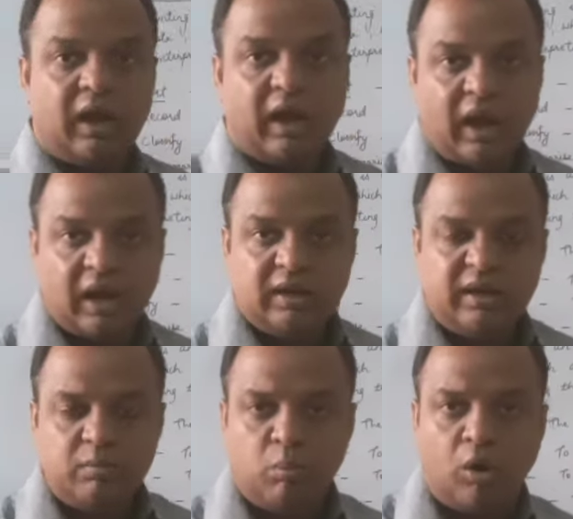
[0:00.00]

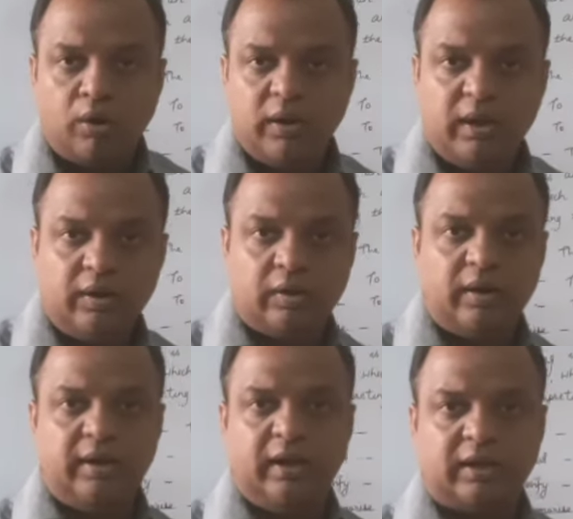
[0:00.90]
Any
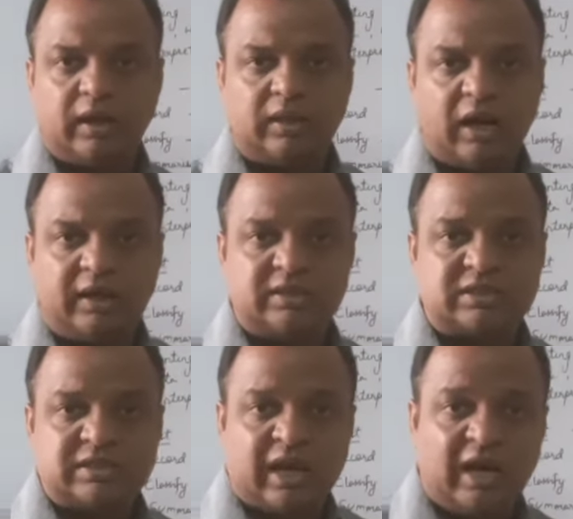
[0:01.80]
monetary data that
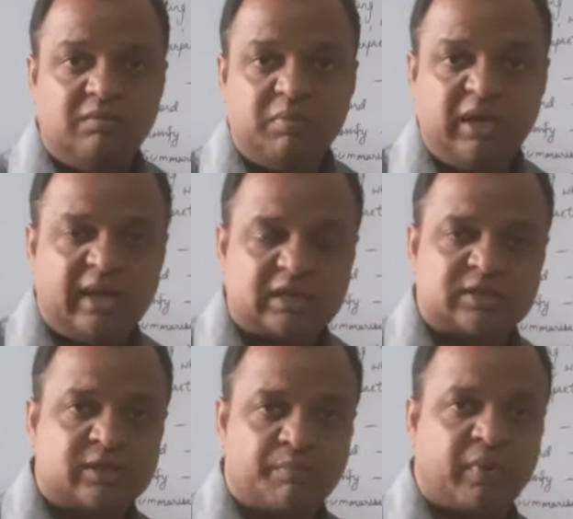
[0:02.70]
is can be
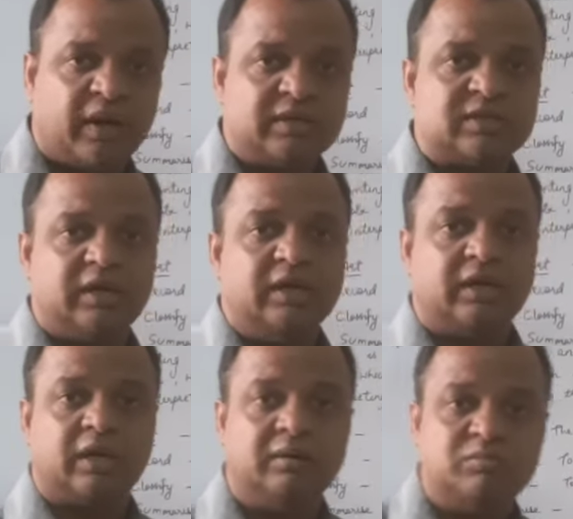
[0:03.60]
expressed
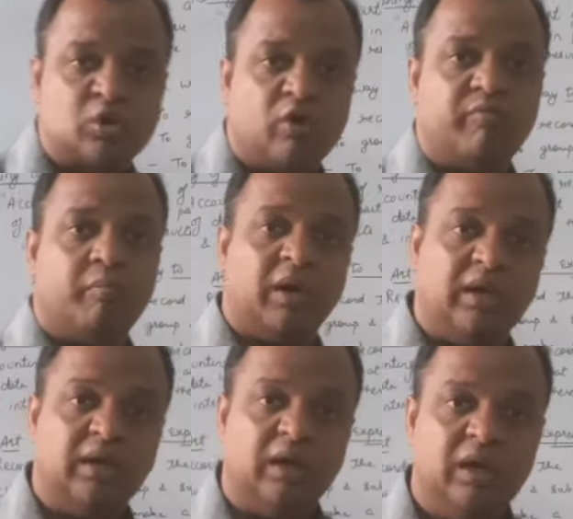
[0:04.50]
in terms of
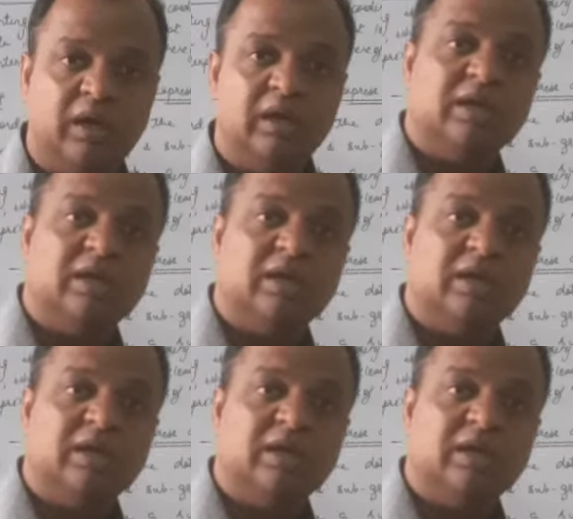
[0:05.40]
money